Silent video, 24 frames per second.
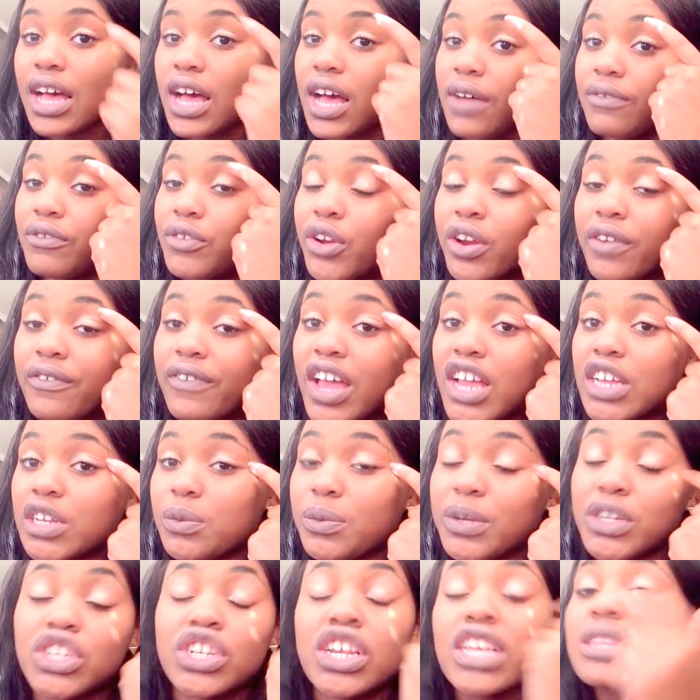of New York
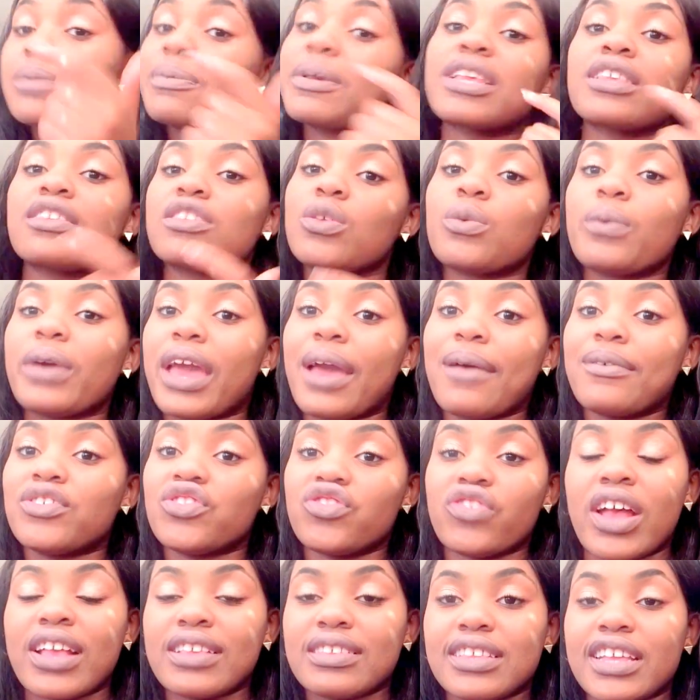Fashion Week, just because of the way I was
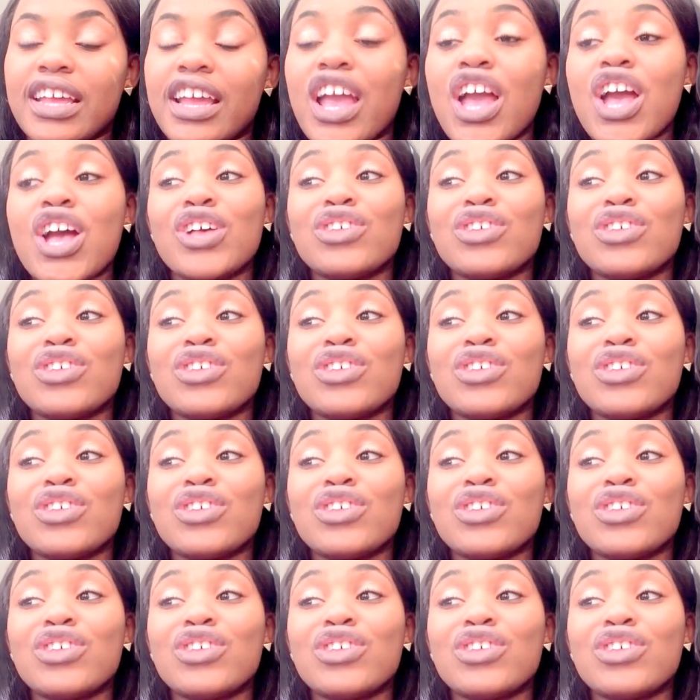dressing.